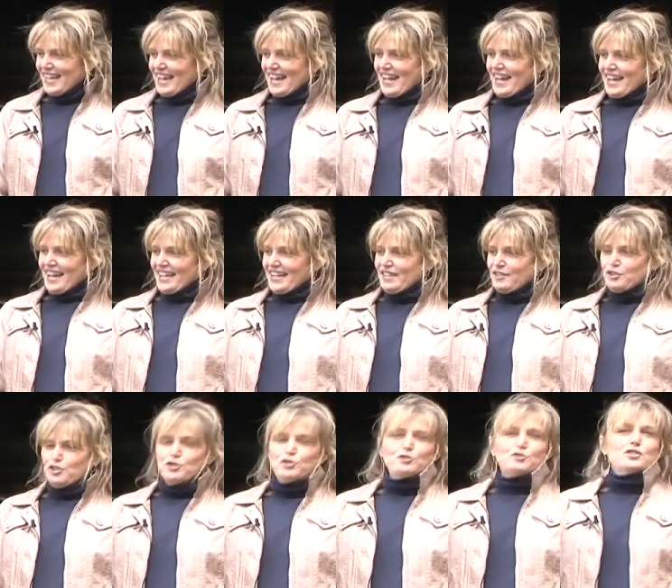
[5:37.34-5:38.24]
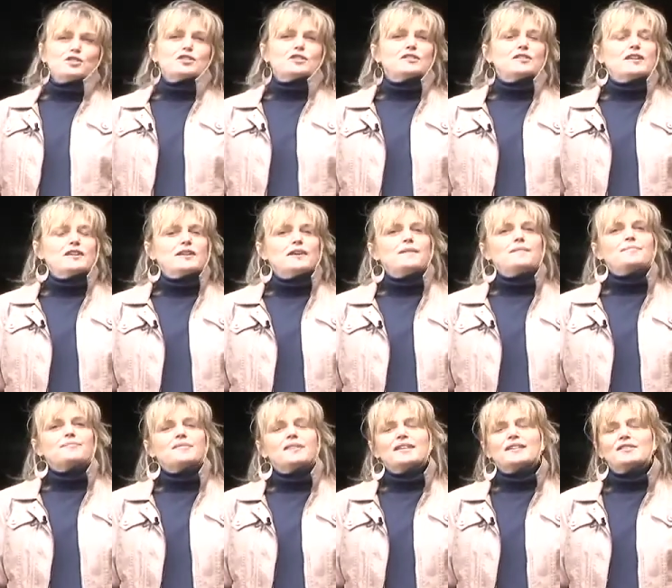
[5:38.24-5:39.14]
I do
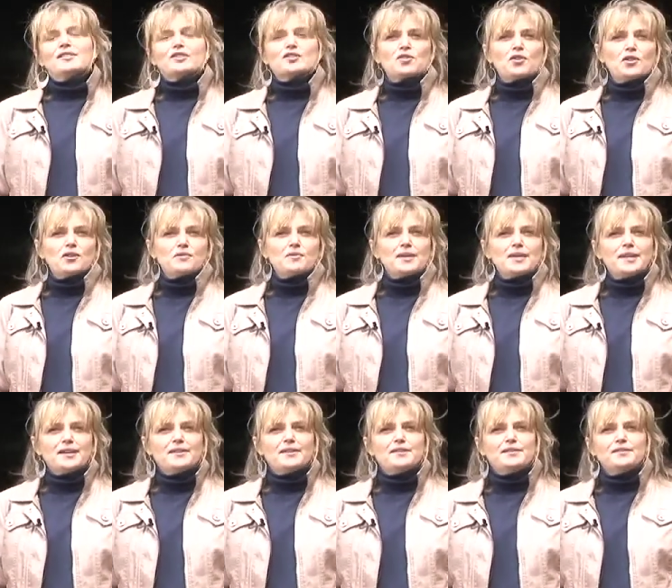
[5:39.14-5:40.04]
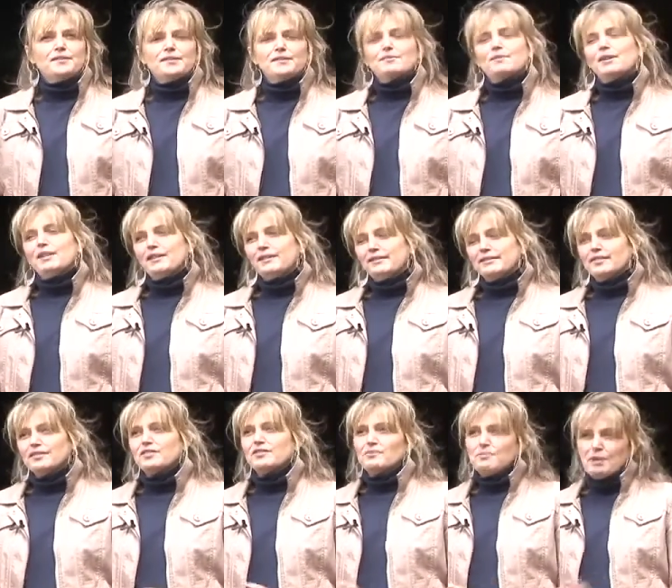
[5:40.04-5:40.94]
store windows, well,
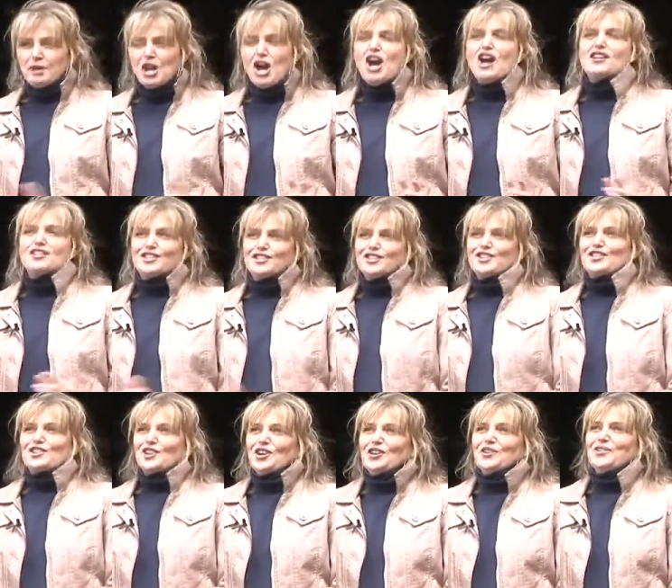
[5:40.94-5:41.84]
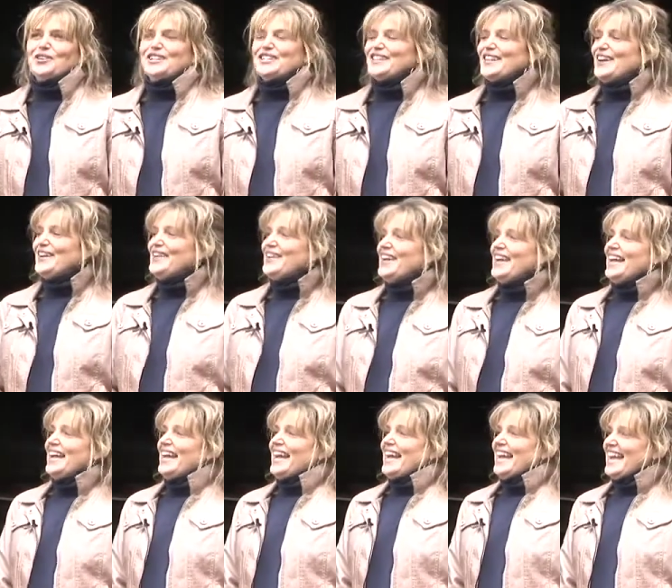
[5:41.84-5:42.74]
Panache is store window,
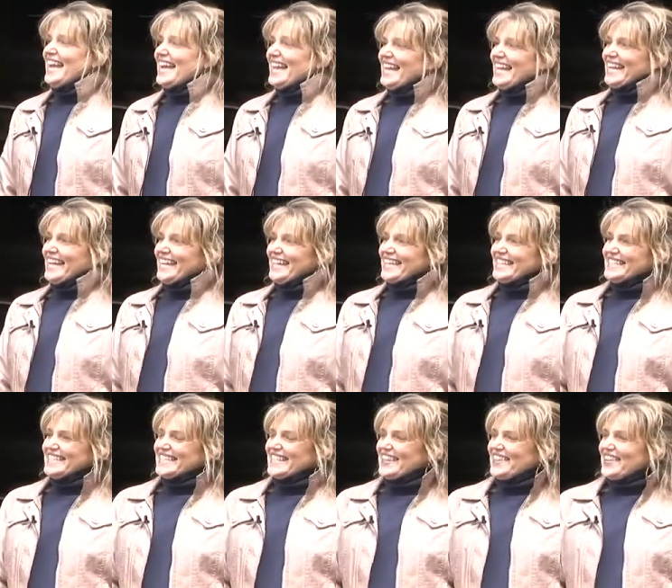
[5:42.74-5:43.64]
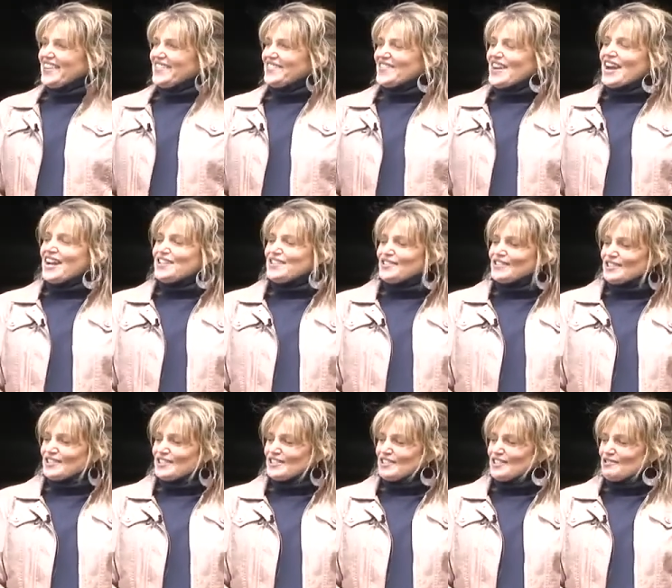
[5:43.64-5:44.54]
and I
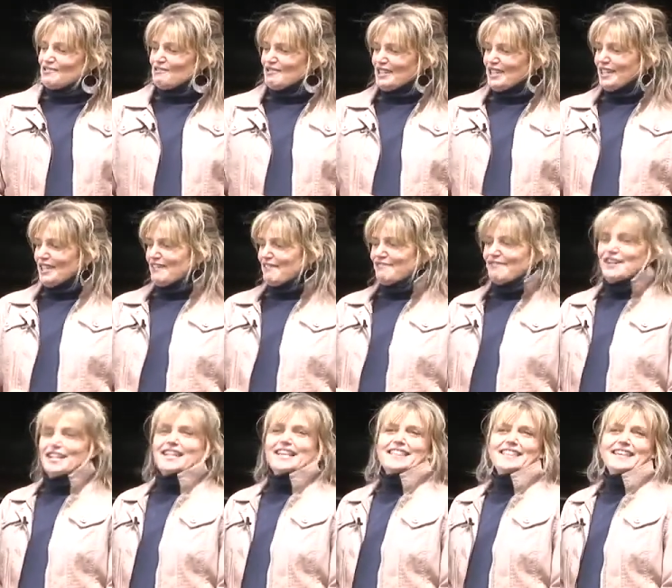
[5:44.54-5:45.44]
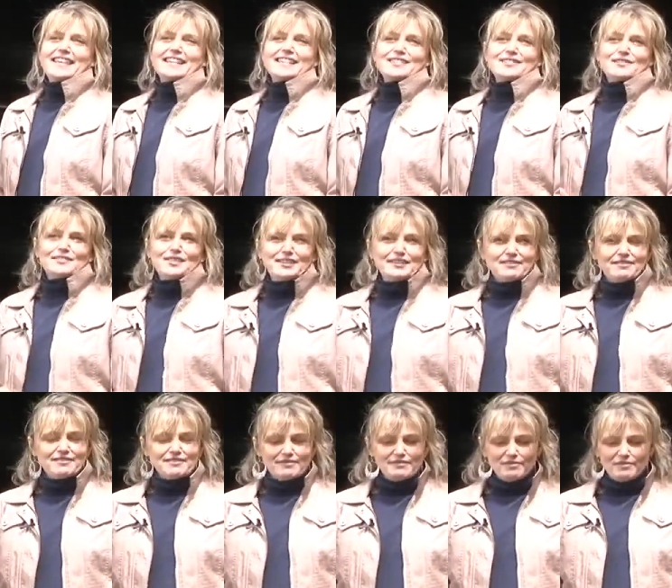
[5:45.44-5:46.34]
used to do really funny things when
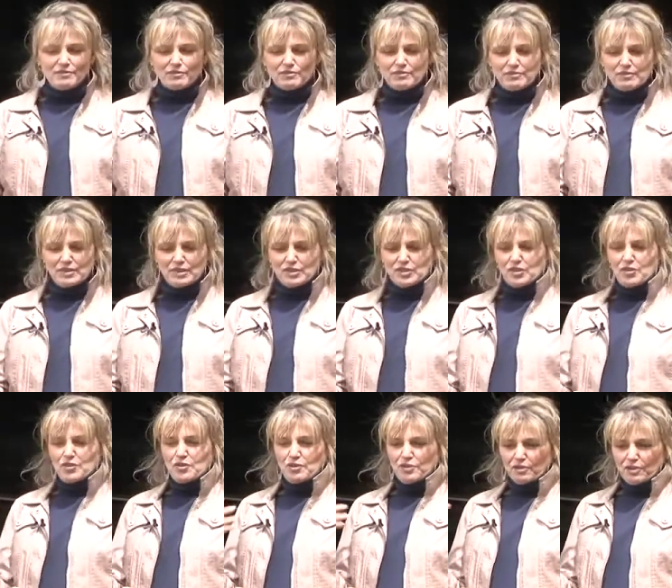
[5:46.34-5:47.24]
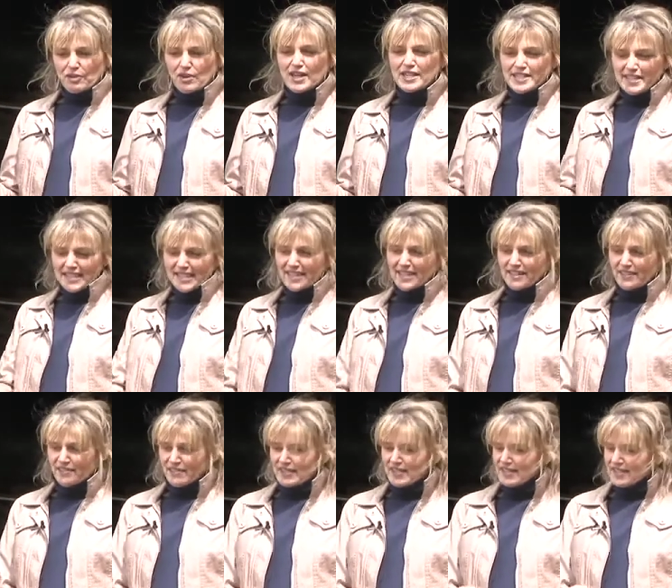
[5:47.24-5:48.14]
we sold crazy
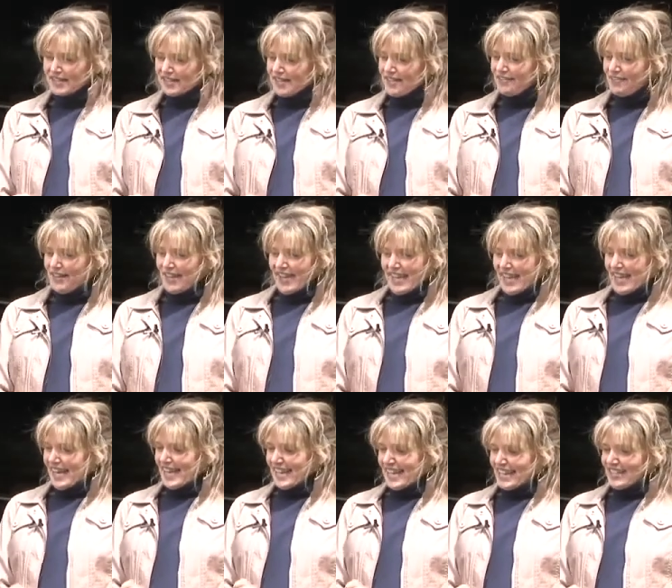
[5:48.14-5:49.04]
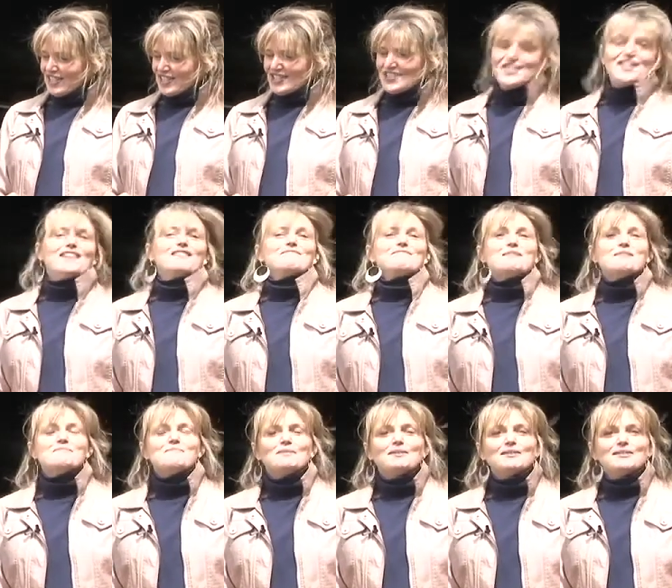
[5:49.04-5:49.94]
gifts and stuff, and I just love
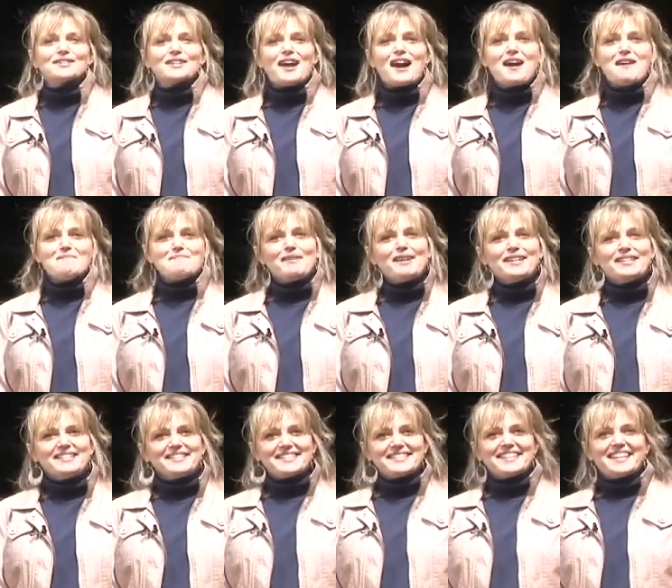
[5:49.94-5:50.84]
people's comments.